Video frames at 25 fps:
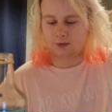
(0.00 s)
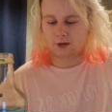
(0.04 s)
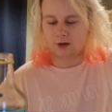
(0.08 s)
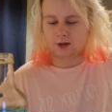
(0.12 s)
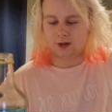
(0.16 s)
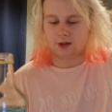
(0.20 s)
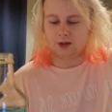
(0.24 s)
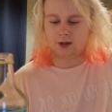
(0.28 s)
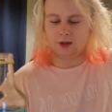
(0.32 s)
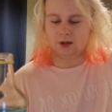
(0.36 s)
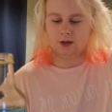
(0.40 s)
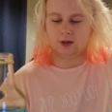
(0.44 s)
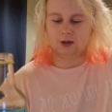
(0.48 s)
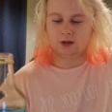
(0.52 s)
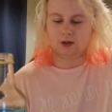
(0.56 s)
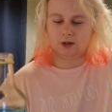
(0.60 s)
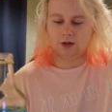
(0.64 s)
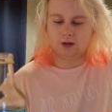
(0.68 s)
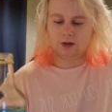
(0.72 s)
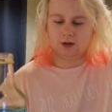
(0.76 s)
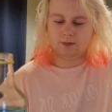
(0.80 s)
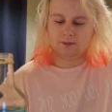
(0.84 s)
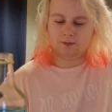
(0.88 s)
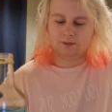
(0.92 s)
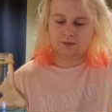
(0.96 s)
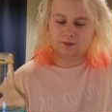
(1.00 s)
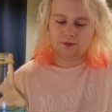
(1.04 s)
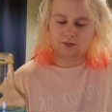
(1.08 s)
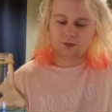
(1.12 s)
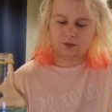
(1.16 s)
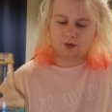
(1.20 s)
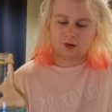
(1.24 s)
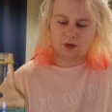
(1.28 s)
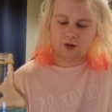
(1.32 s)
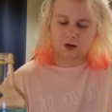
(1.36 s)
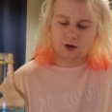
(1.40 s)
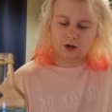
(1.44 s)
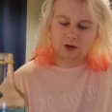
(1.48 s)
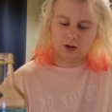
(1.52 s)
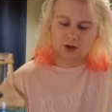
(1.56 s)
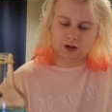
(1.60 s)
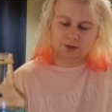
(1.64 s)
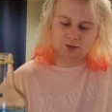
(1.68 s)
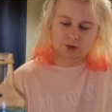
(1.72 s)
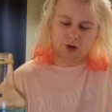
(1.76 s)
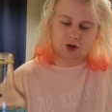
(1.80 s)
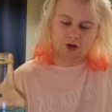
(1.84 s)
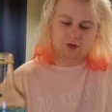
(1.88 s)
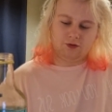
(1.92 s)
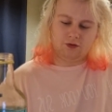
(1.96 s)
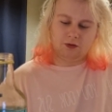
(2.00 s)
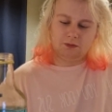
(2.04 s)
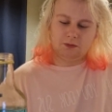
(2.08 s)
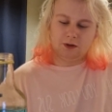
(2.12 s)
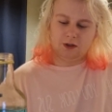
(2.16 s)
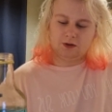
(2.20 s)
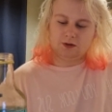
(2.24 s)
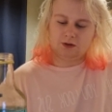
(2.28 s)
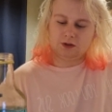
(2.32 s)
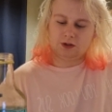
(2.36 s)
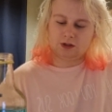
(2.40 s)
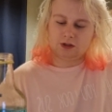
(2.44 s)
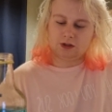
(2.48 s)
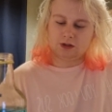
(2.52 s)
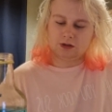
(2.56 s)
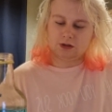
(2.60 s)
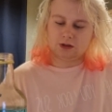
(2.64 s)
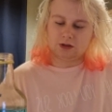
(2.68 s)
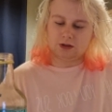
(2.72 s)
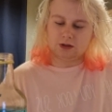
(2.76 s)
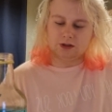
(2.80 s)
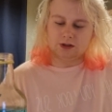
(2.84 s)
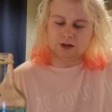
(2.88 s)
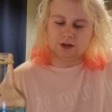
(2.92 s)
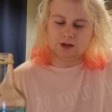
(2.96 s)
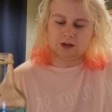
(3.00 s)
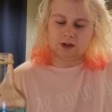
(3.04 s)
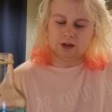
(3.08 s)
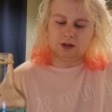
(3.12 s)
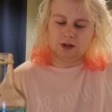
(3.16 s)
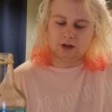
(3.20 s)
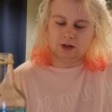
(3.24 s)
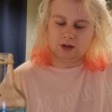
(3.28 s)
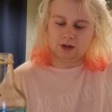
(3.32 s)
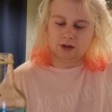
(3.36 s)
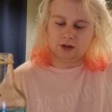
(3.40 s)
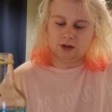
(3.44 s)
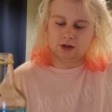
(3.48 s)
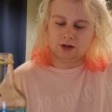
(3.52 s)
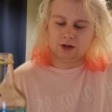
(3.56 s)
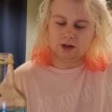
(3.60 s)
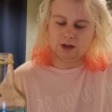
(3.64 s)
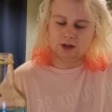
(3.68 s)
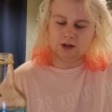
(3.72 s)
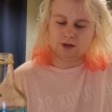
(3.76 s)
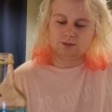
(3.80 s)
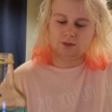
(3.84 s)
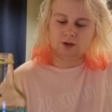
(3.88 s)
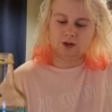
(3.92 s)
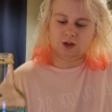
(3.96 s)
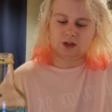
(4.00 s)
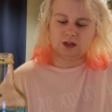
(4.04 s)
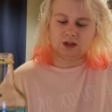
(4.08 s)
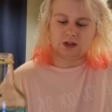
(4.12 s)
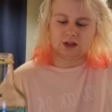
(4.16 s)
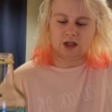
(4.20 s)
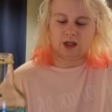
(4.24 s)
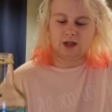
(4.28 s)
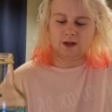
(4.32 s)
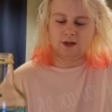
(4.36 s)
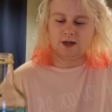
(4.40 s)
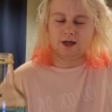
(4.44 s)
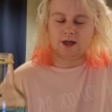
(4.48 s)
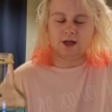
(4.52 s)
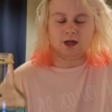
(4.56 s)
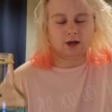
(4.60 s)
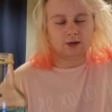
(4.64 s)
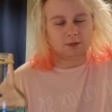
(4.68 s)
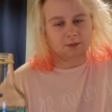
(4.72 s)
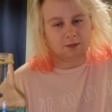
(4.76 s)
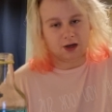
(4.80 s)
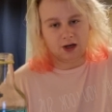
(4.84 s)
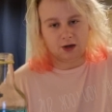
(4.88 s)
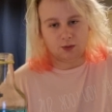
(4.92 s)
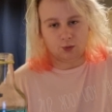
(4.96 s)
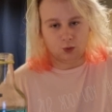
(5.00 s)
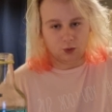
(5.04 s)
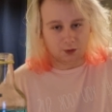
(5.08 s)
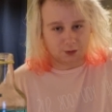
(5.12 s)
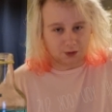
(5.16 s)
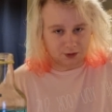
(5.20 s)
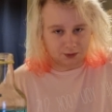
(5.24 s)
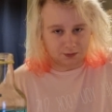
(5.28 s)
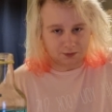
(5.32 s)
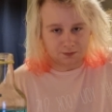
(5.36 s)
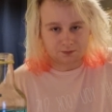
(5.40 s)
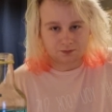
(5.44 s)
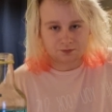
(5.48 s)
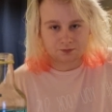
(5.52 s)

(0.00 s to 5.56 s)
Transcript: And not so much females, because as much as I like men and women,